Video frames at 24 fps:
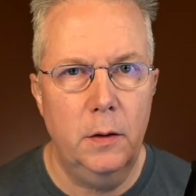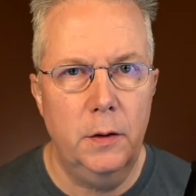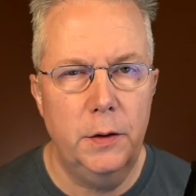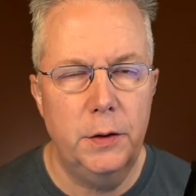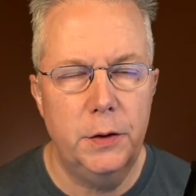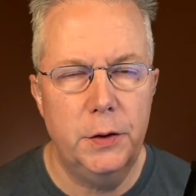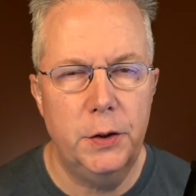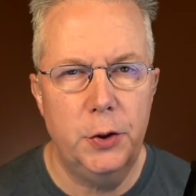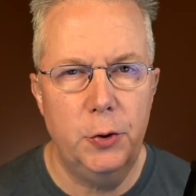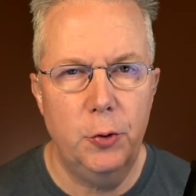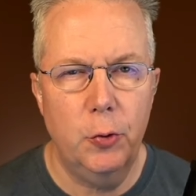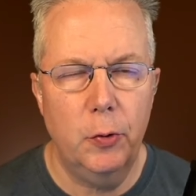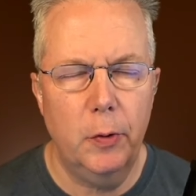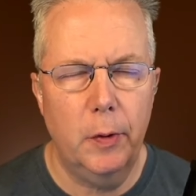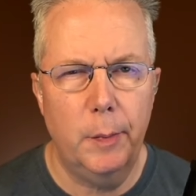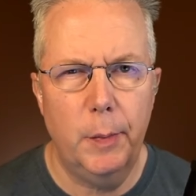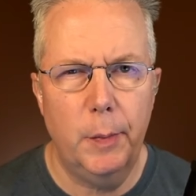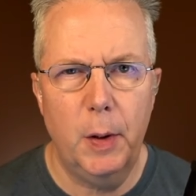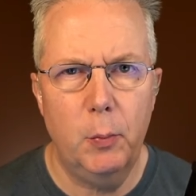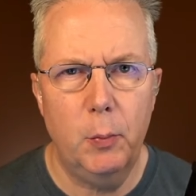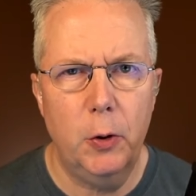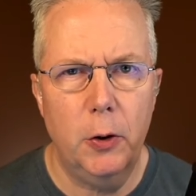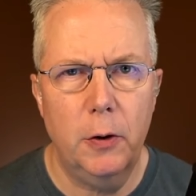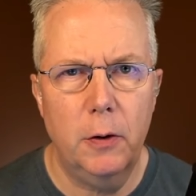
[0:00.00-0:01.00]
Do you
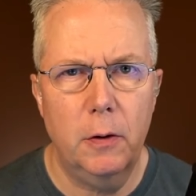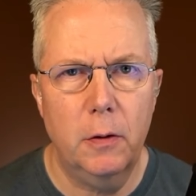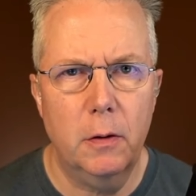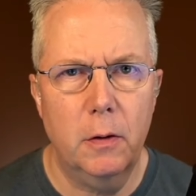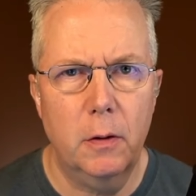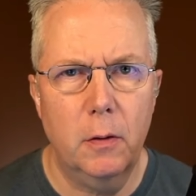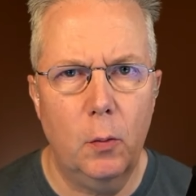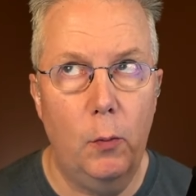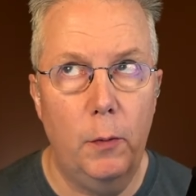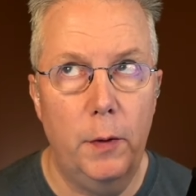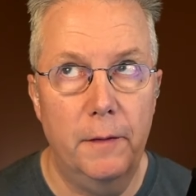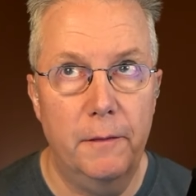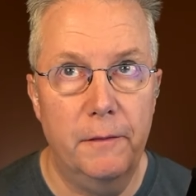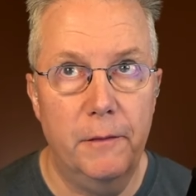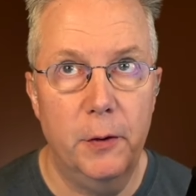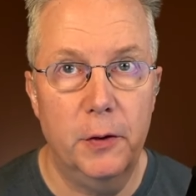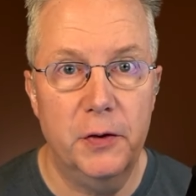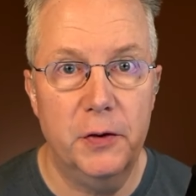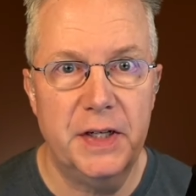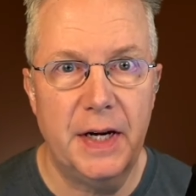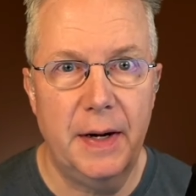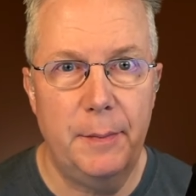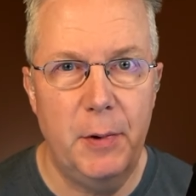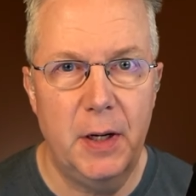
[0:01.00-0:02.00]
remember the
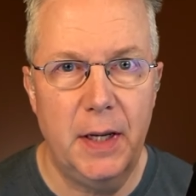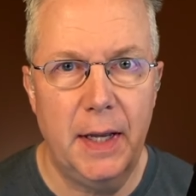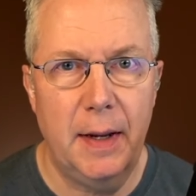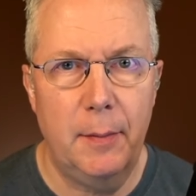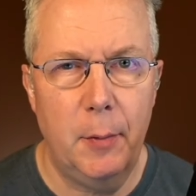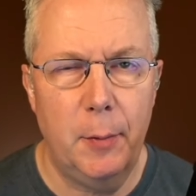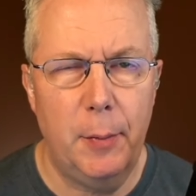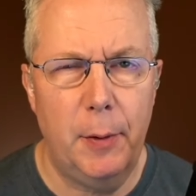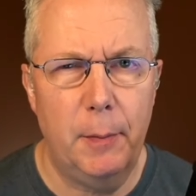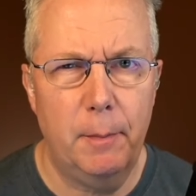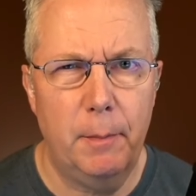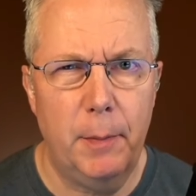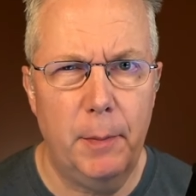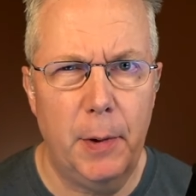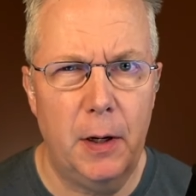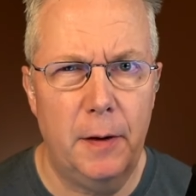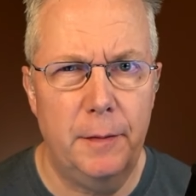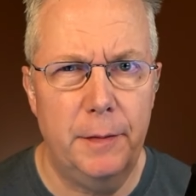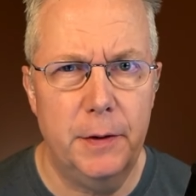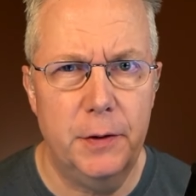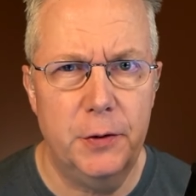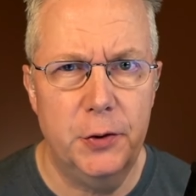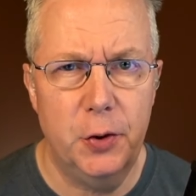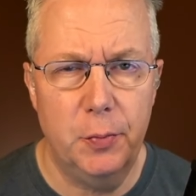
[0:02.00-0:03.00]
first time you came
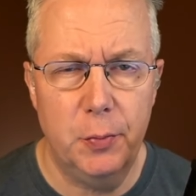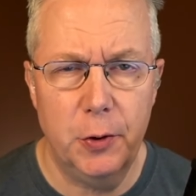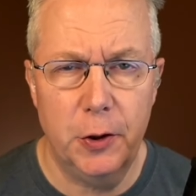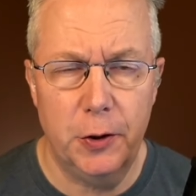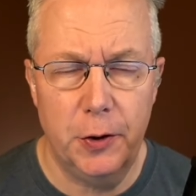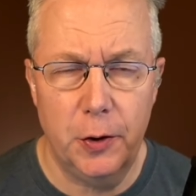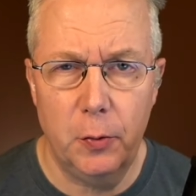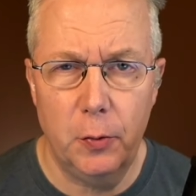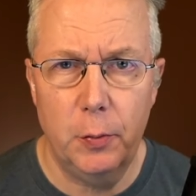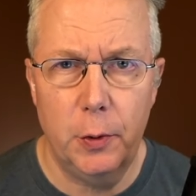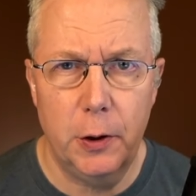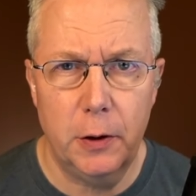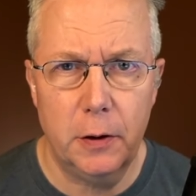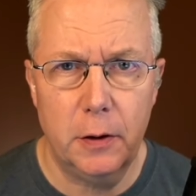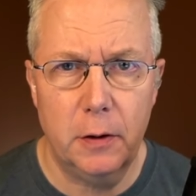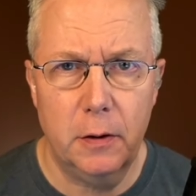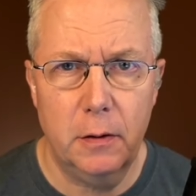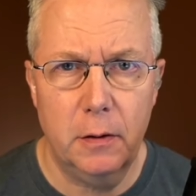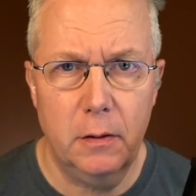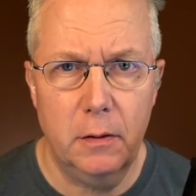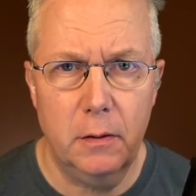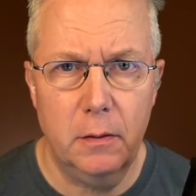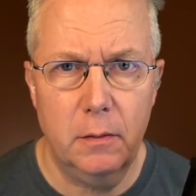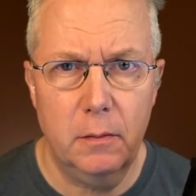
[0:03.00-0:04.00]
upon the Jupyter
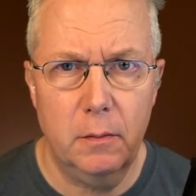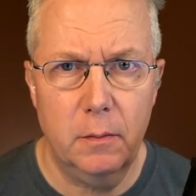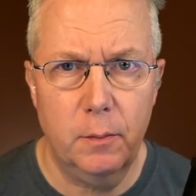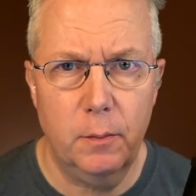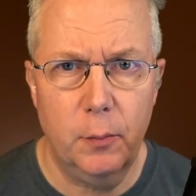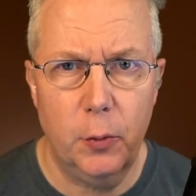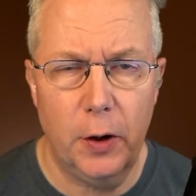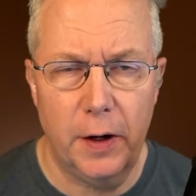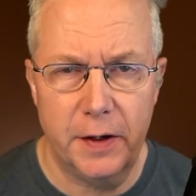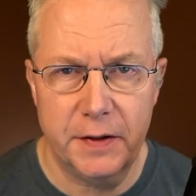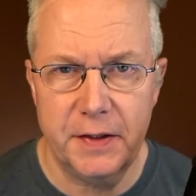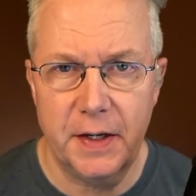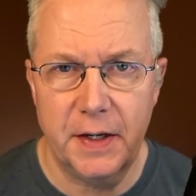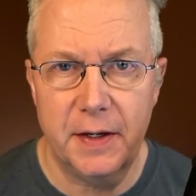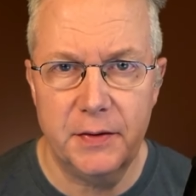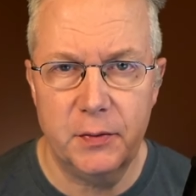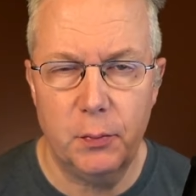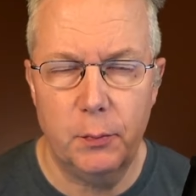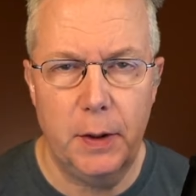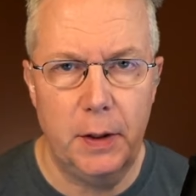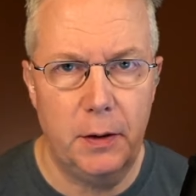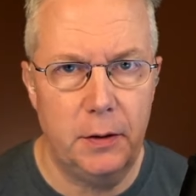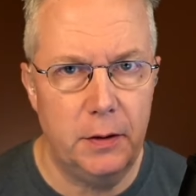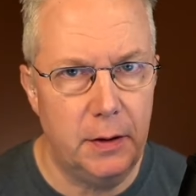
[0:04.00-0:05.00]
Notebook
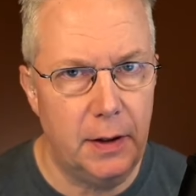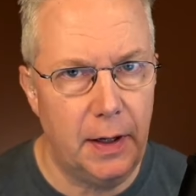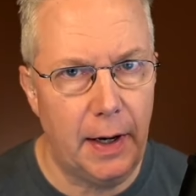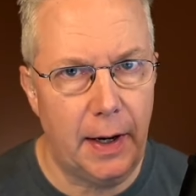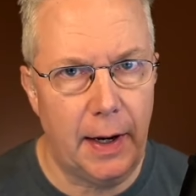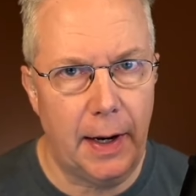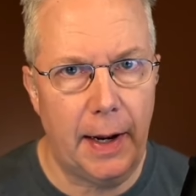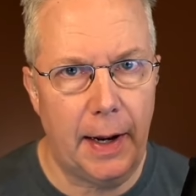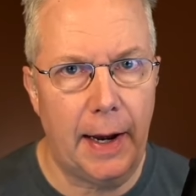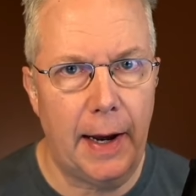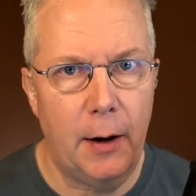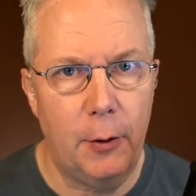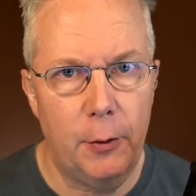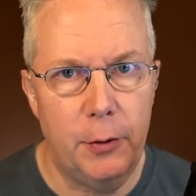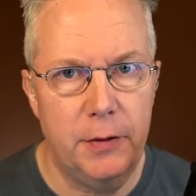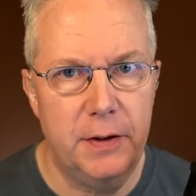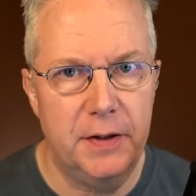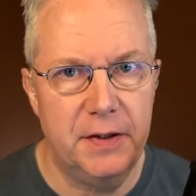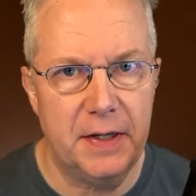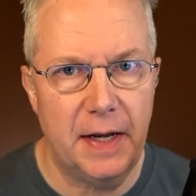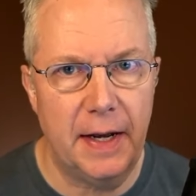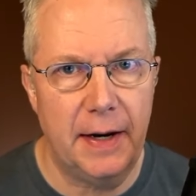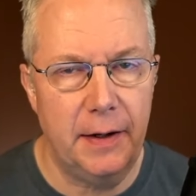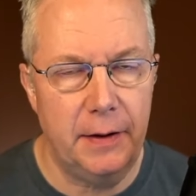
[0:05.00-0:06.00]
process? I mean, how you
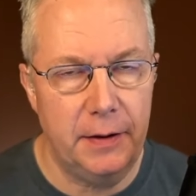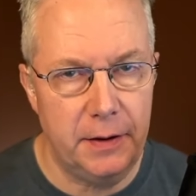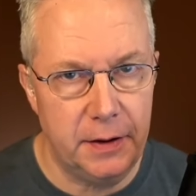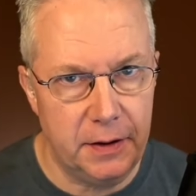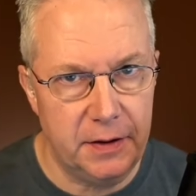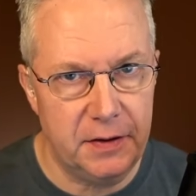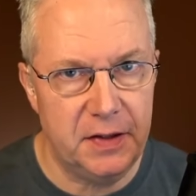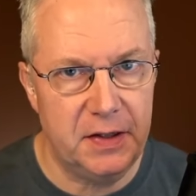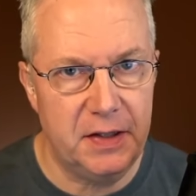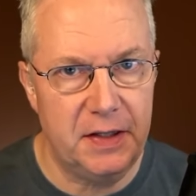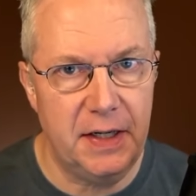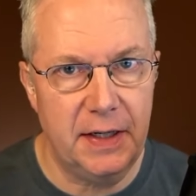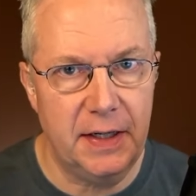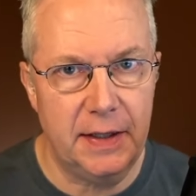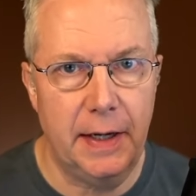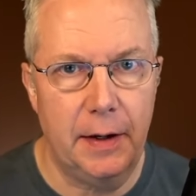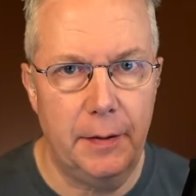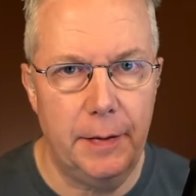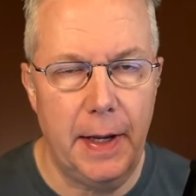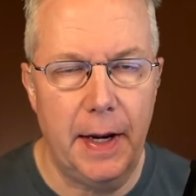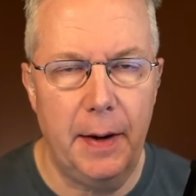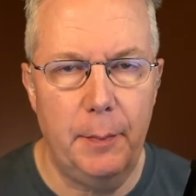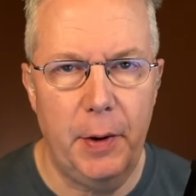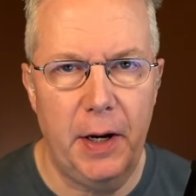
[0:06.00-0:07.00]
decided to stick
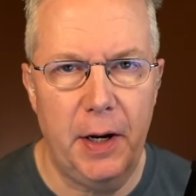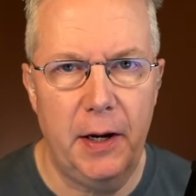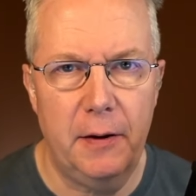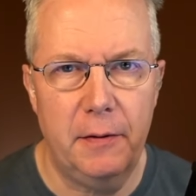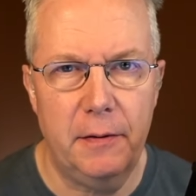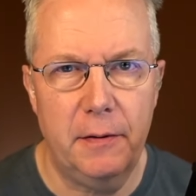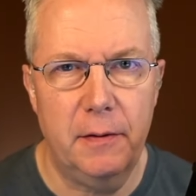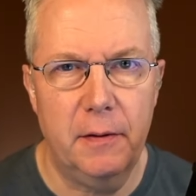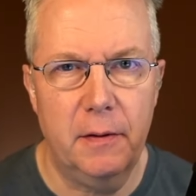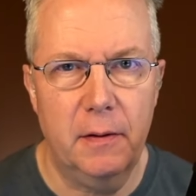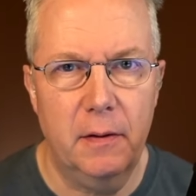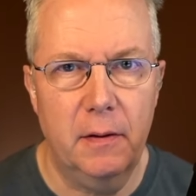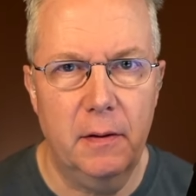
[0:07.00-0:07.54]
down that path?